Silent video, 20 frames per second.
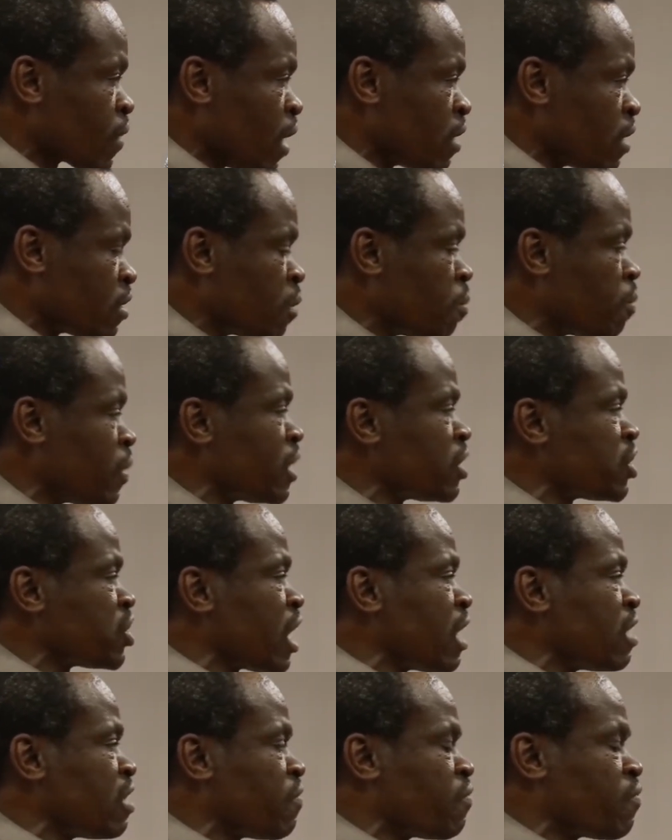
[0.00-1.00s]
And the British
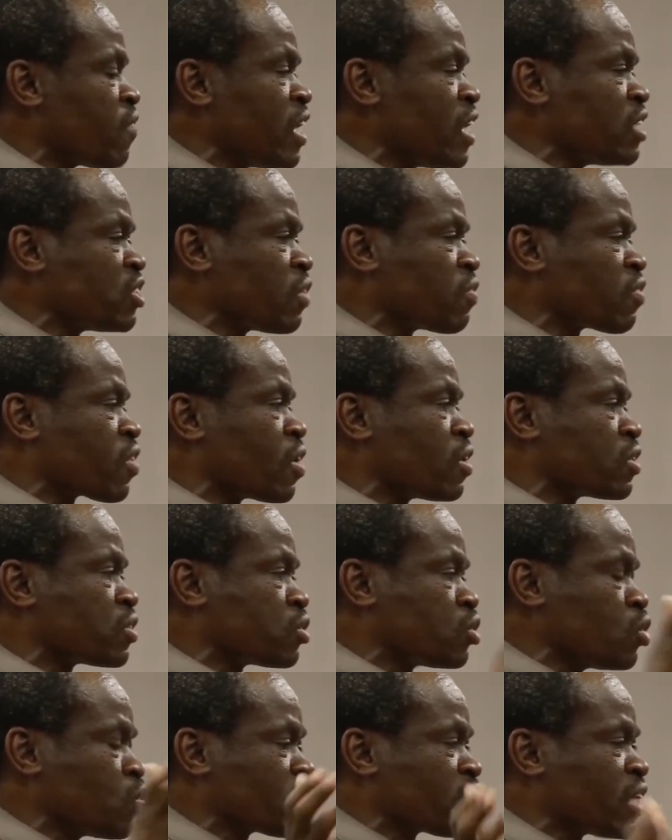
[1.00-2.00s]
and the French, of course,
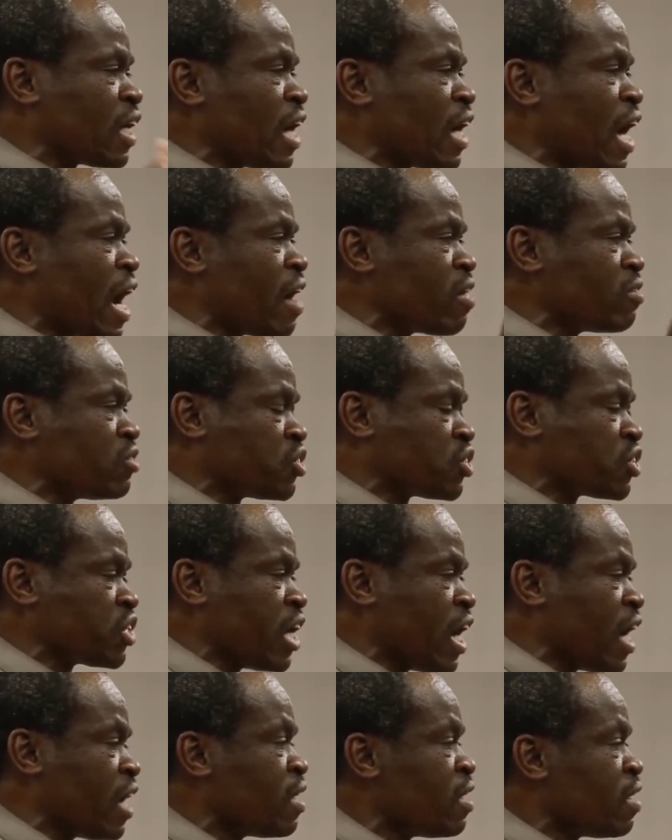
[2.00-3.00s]
took the lion's
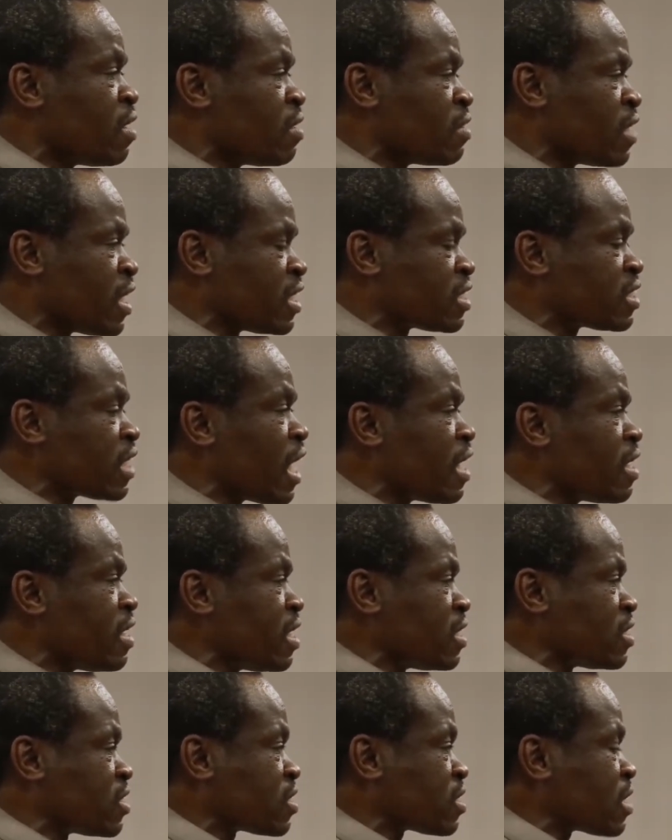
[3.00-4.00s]
share. The
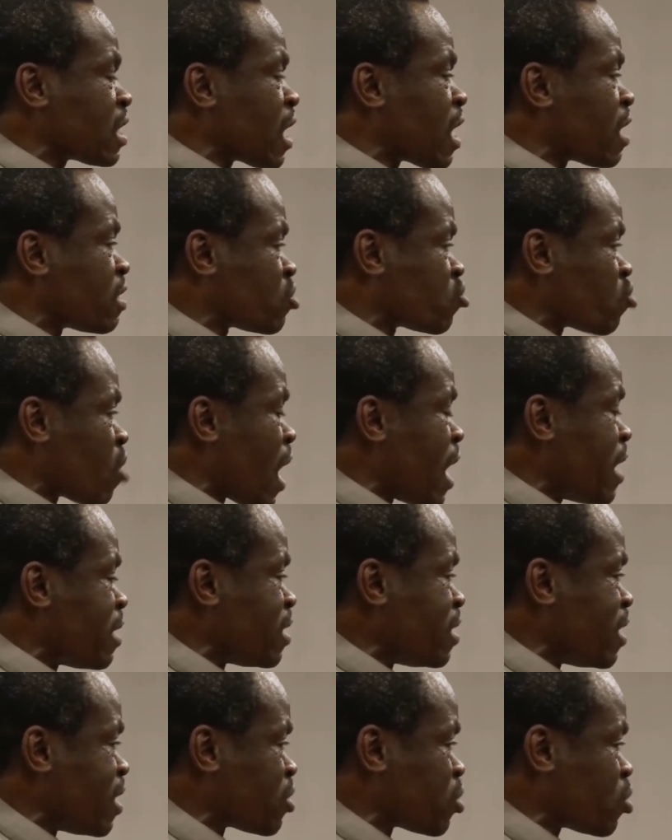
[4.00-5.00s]
Italians tried
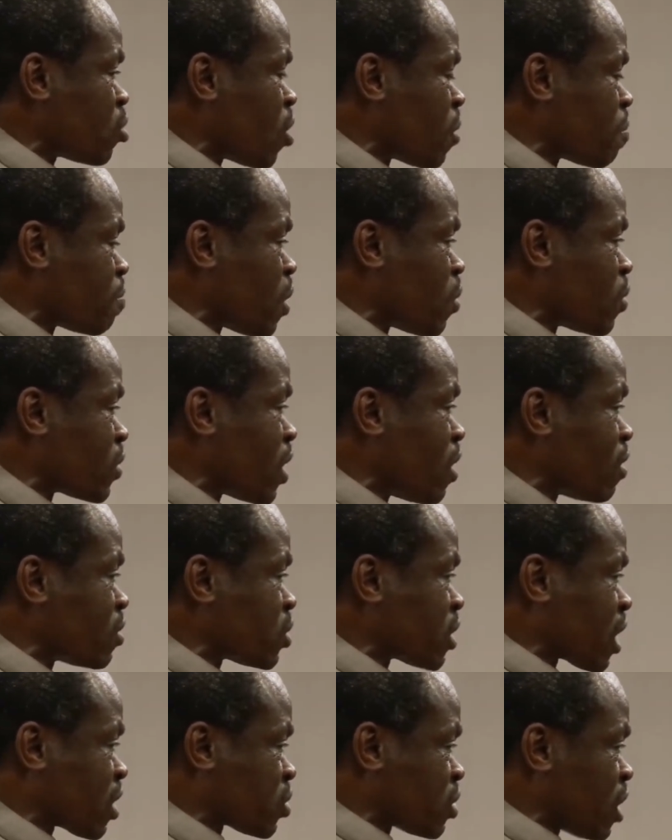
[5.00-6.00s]
in Ethiopia
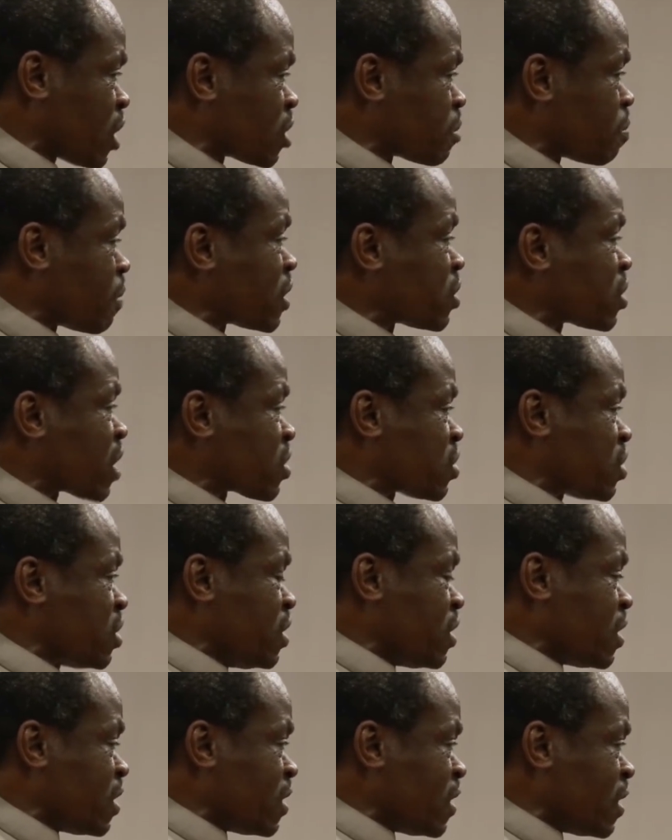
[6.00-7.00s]
without success, but
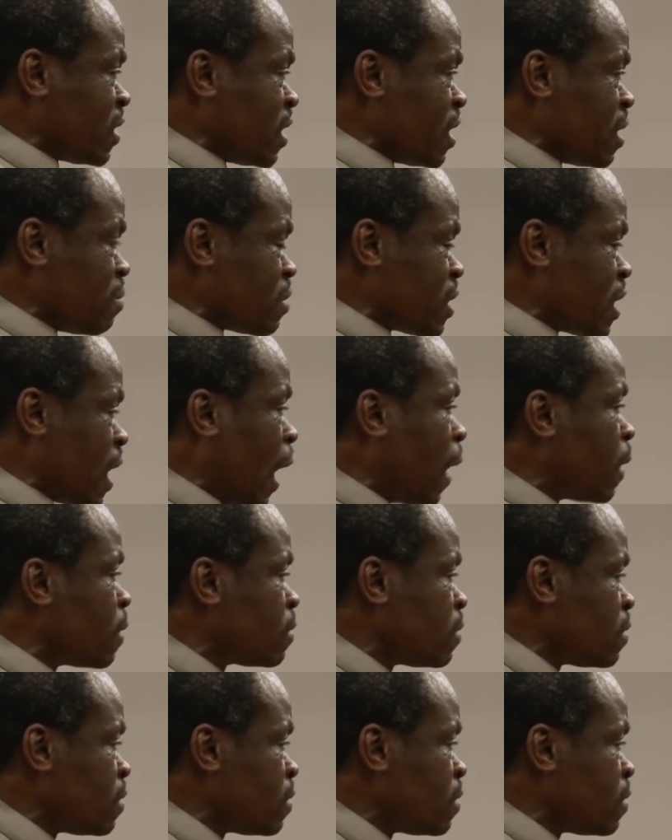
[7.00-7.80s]
succeeded in Libya.